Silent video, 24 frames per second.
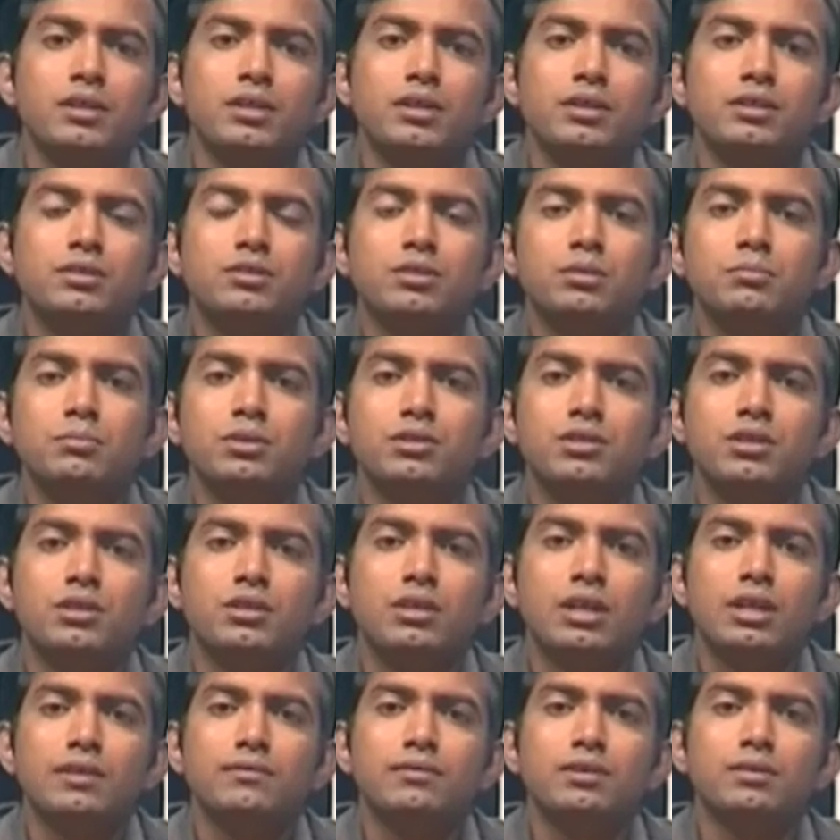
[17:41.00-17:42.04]

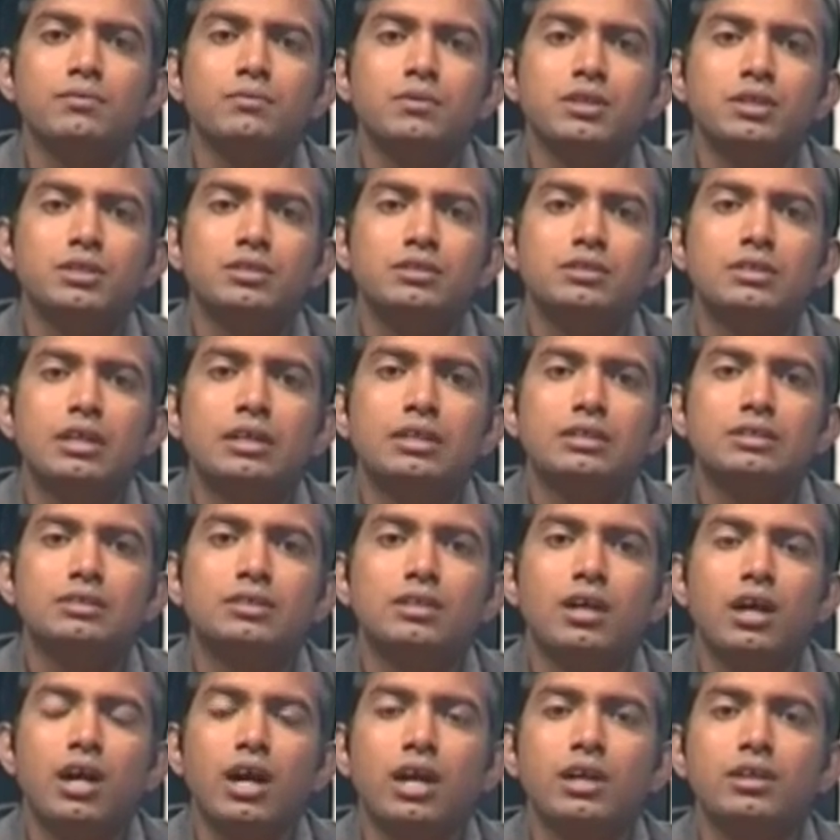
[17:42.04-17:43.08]
Intermediate level waste, that
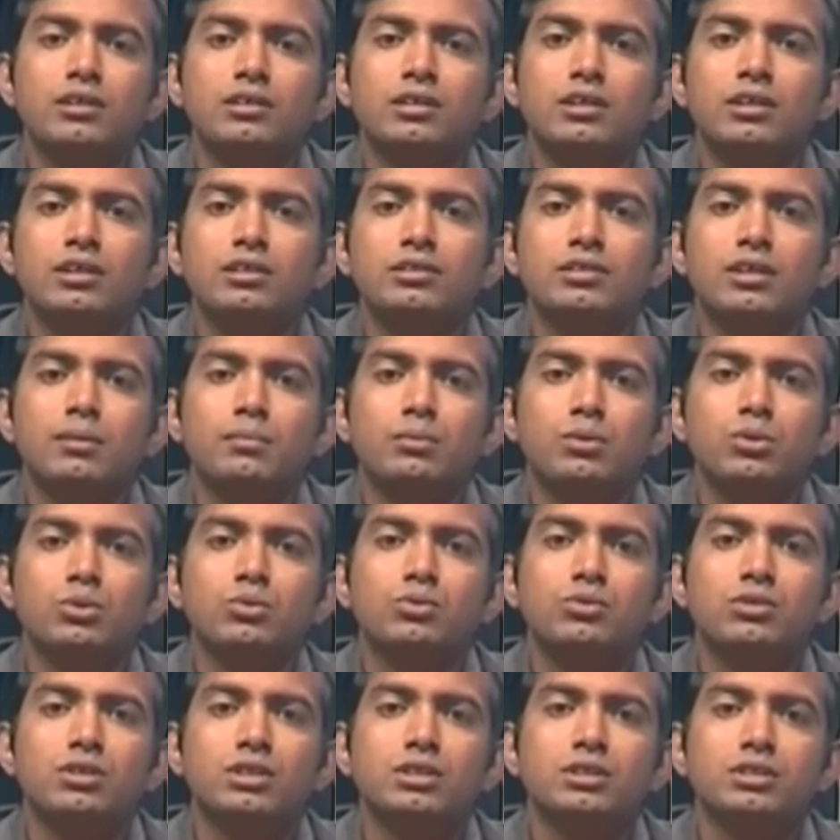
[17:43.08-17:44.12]
is
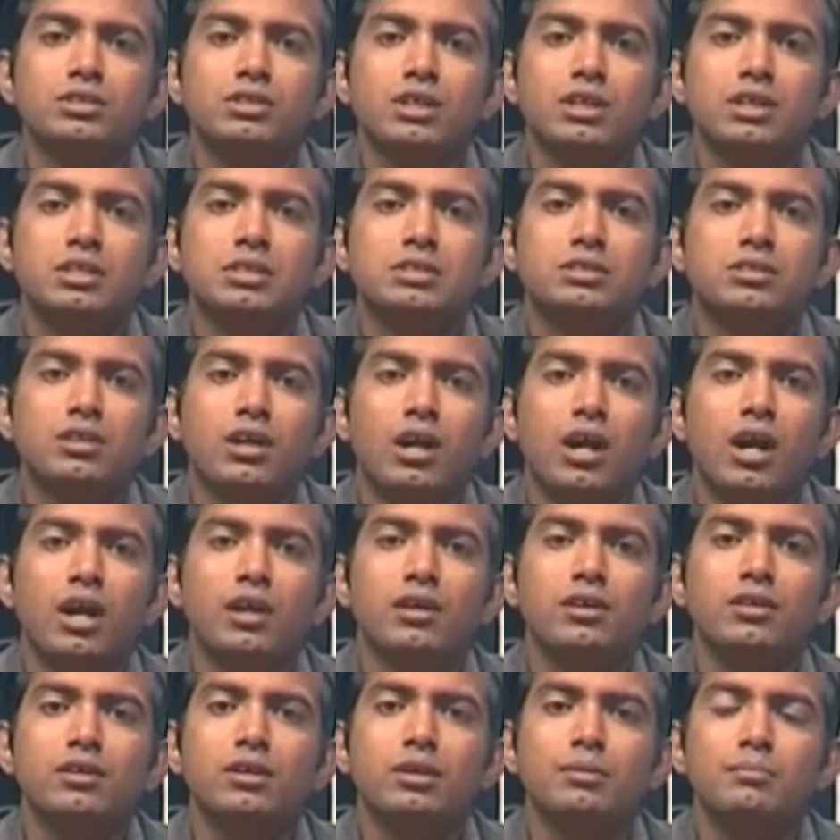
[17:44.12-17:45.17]
ILW, contains
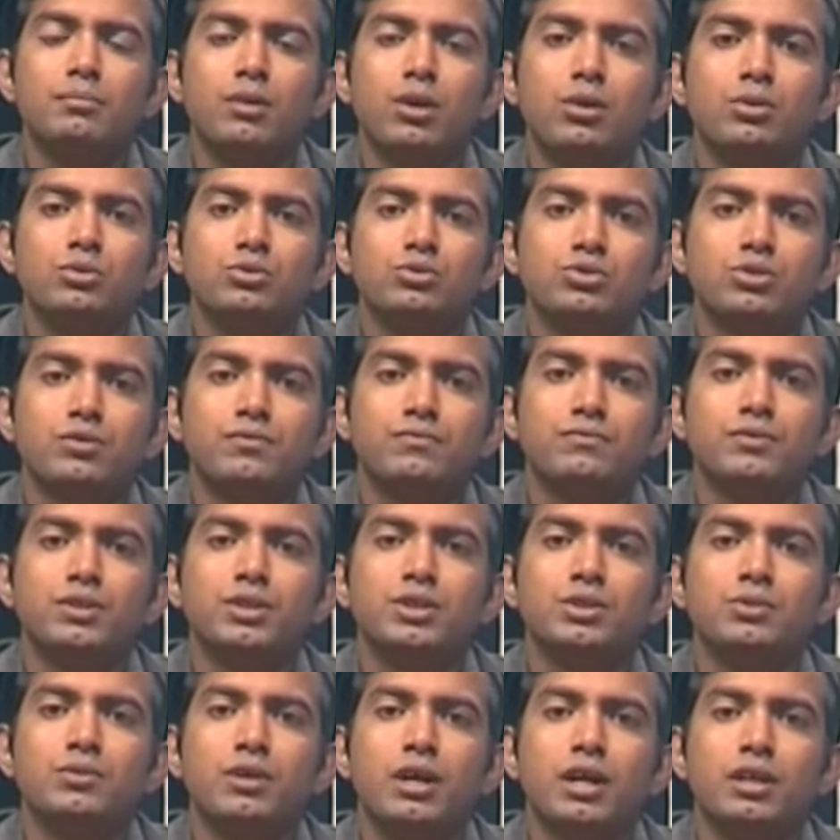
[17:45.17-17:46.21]
higher amounts of
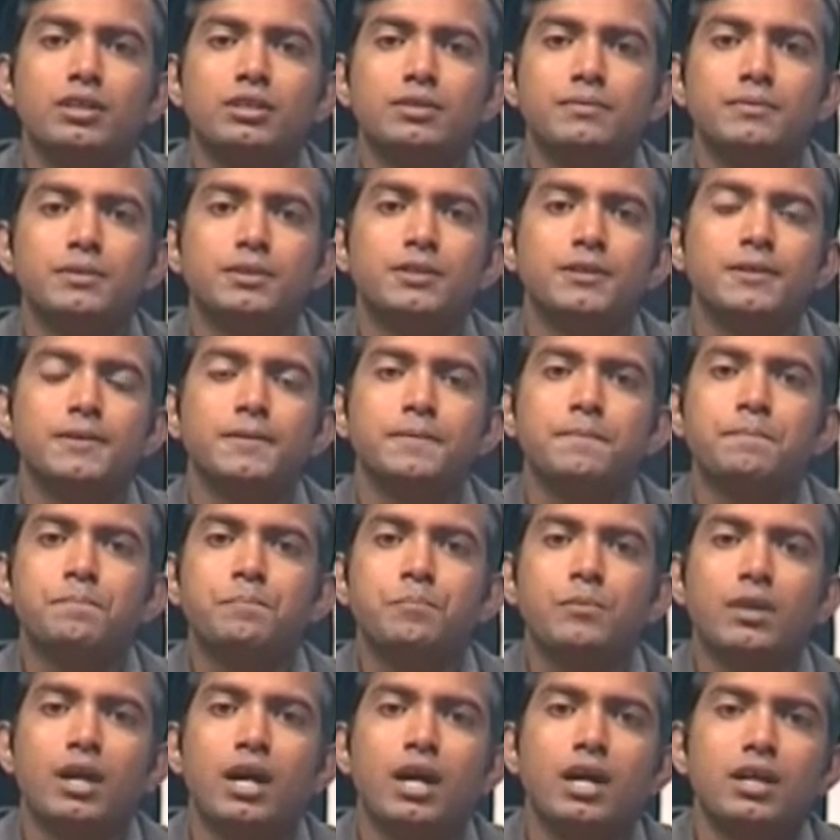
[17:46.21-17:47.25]
radioactivity
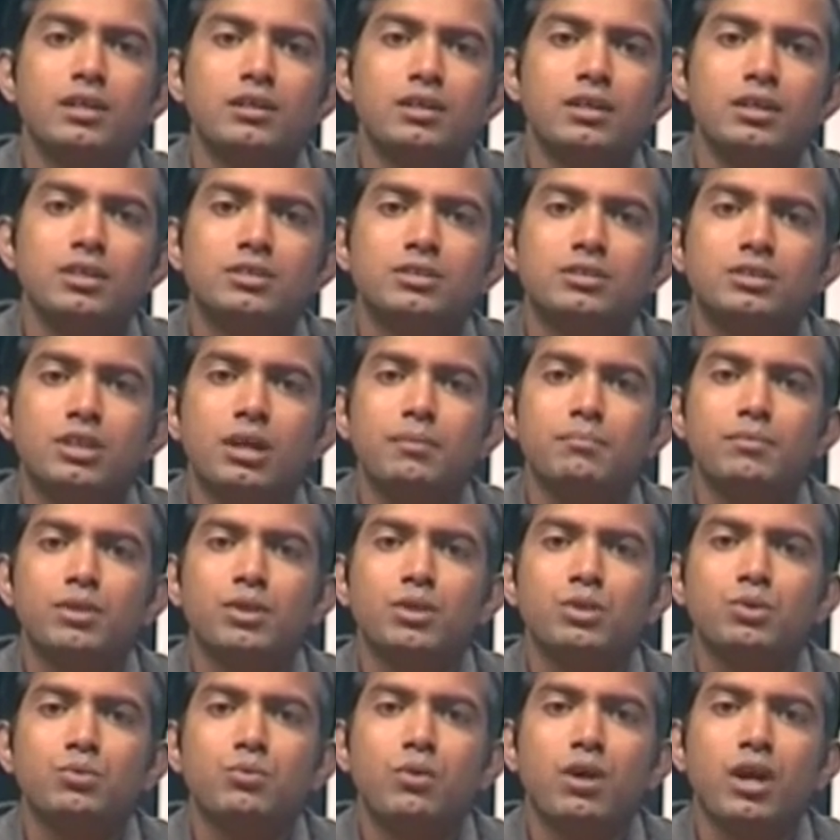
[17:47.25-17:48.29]
and some
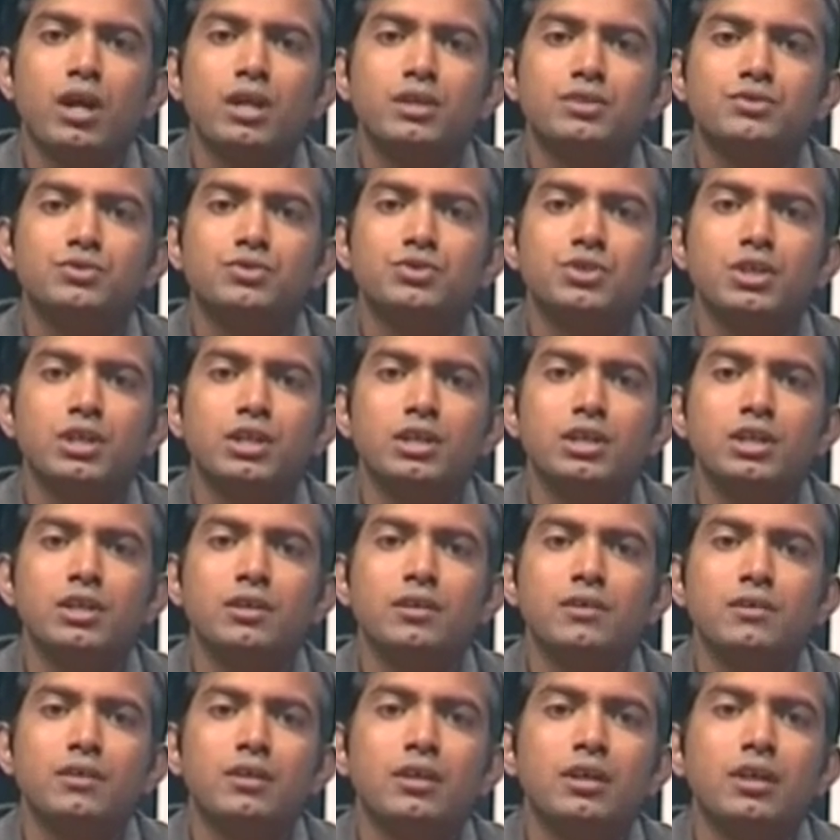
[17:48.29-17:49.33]
requires
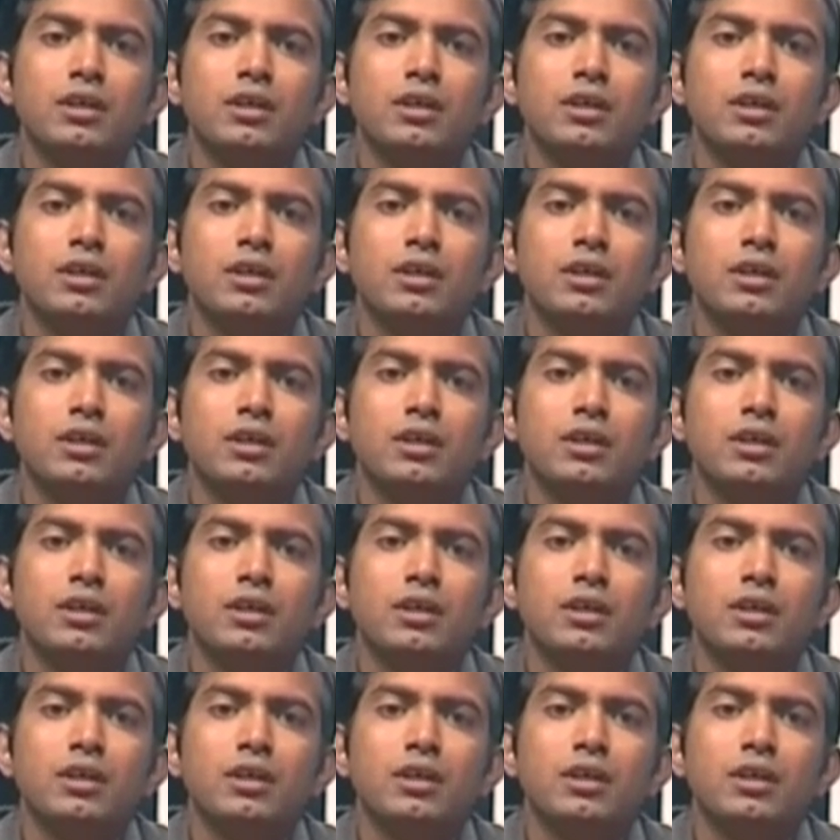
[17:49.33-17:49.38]
shielding.